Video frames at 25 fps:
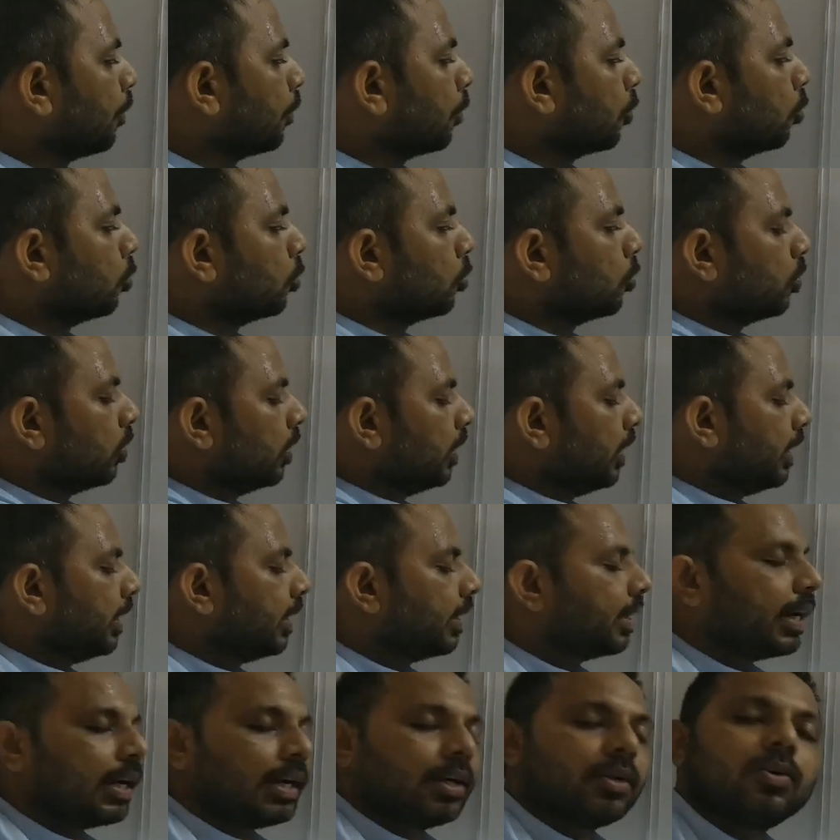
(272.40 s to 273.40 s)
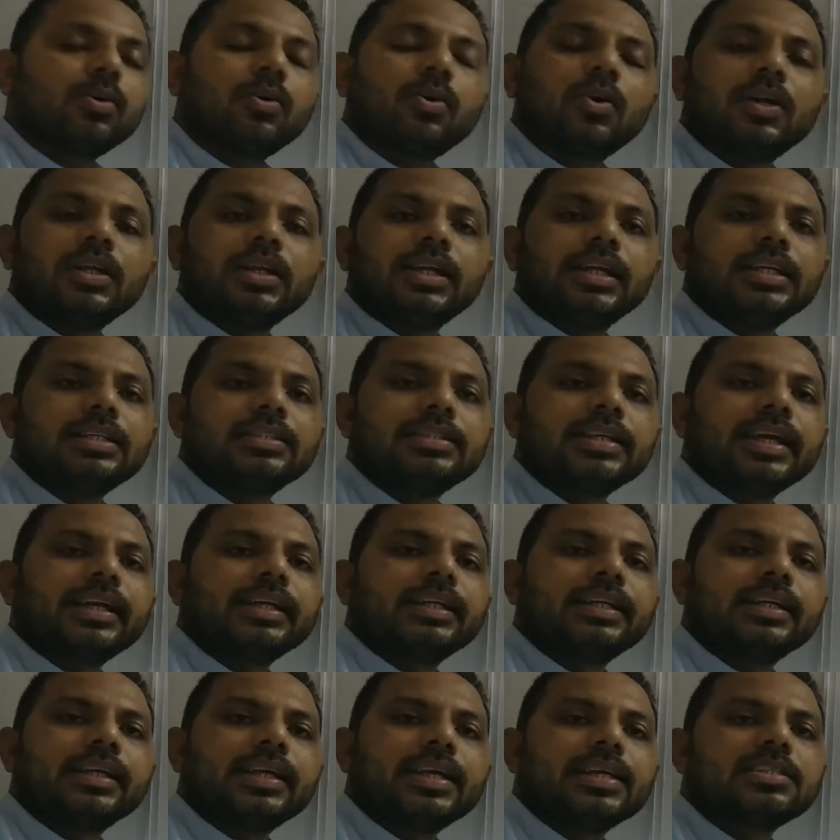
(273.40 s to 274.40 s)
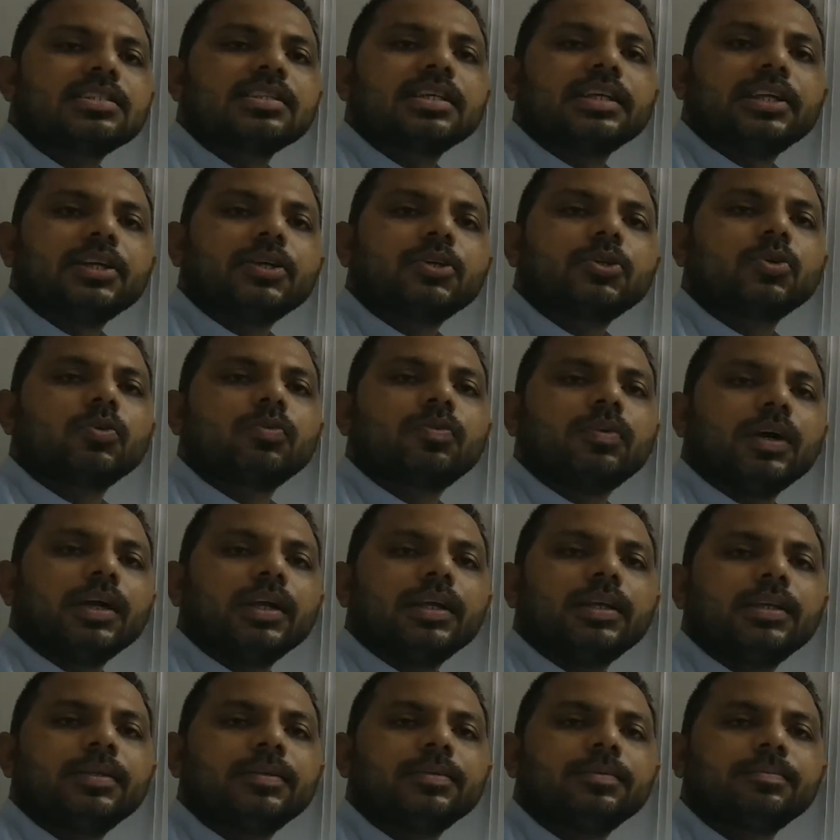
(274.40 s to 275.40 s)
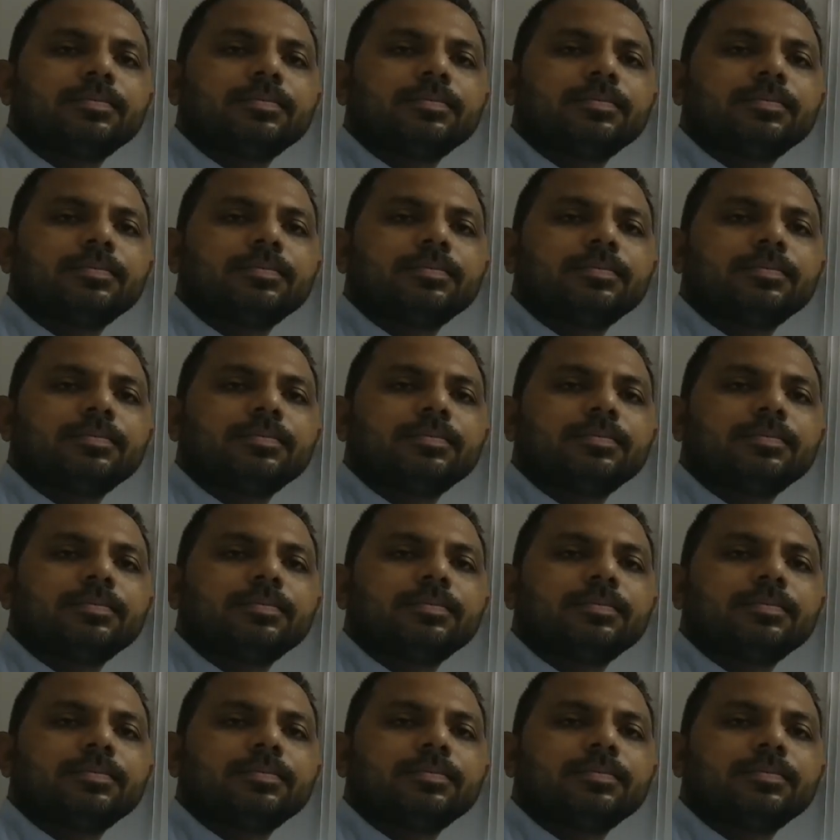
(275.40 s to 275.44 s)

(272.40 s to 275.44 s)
protonated alcohol is acting as electrophile,